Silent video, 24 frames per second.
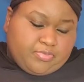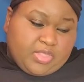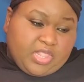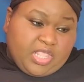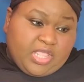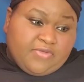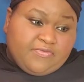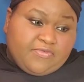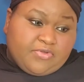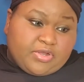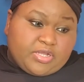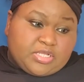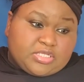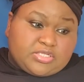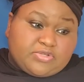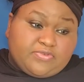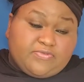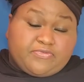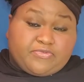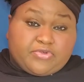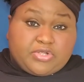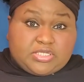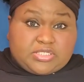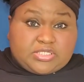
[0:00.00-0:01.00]
if you're into
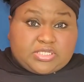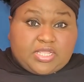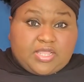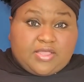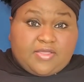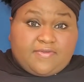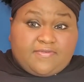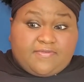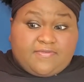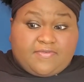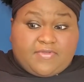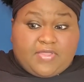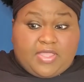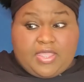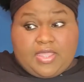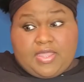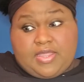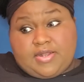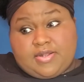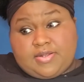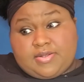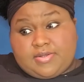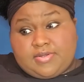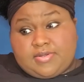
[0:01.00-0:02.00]
free stuff
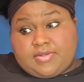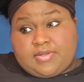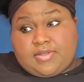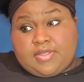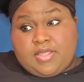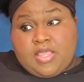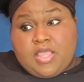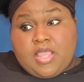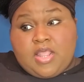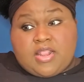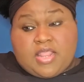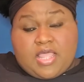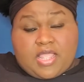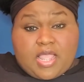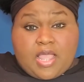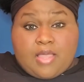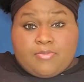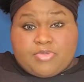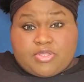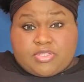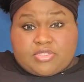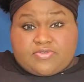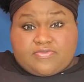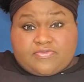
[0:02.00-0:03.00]
and like I'm
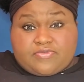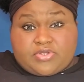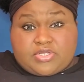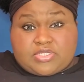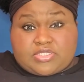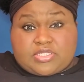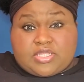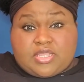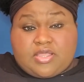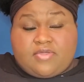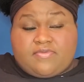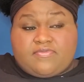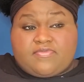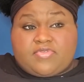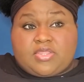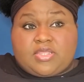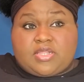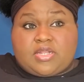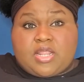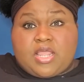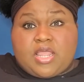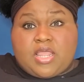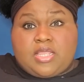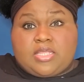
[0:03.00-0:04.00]
into free stuff,
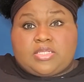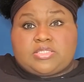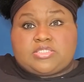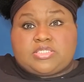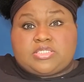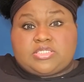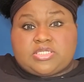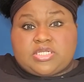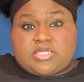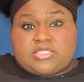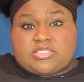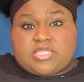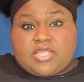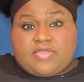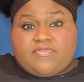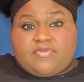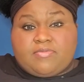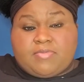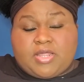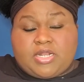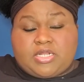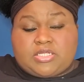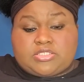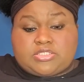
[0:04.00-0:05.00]
then I suggest
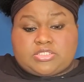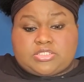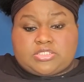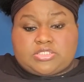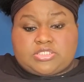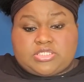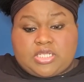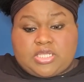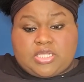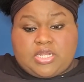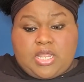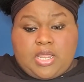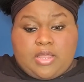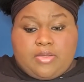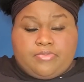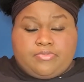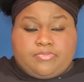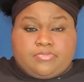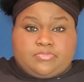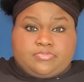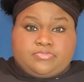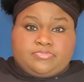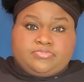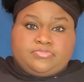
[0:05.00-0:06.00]
everybody should check it out.
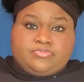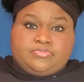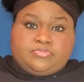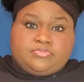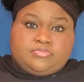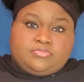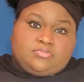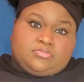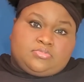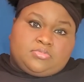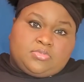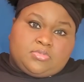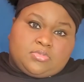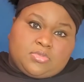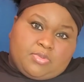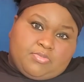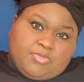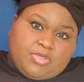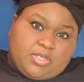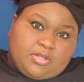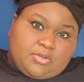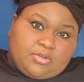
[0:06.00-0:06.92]
I mean,